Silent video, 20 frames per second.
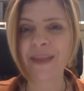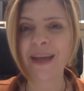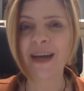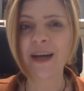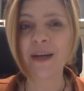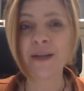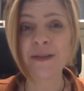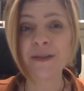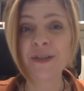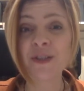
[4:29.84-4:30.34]

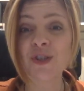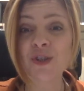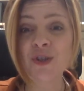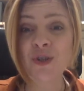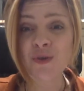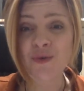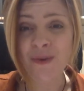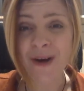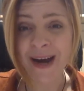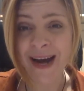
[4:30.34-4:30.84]
of
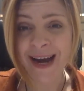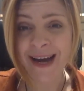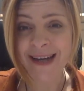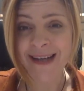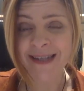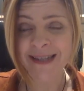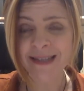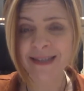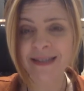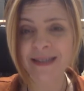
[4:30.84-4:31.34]

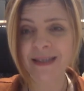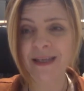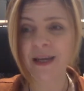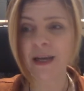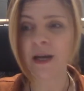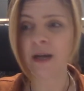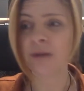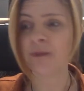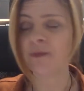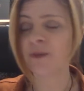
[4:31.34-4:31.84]
stress,
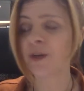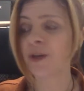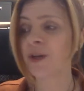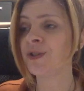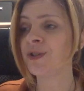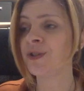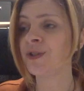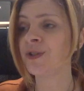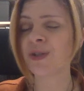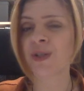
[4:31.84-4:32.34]
of
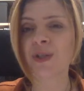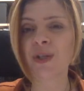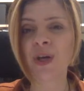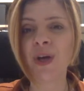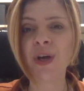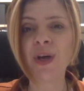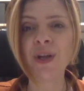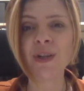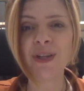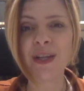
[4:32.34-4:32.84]

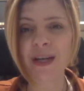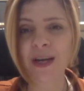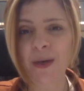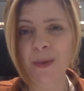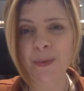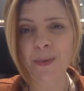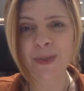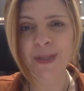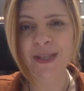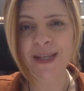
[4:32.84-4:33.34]
concern that I
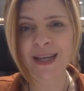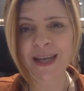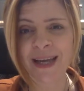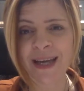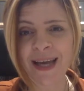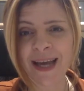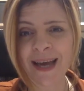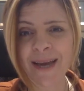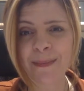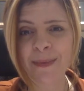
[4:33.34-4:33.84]
wasn't going to
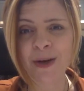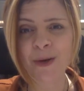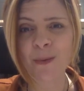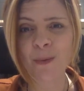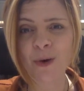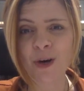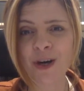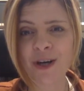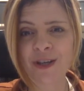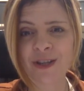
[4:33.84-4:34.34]
get my
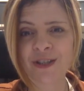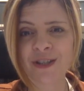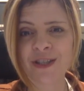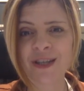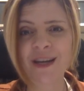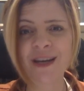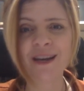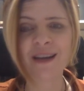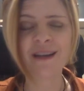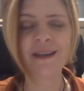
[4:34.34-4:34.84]
work
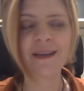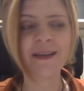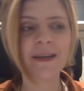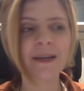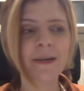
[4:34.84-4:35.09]
done,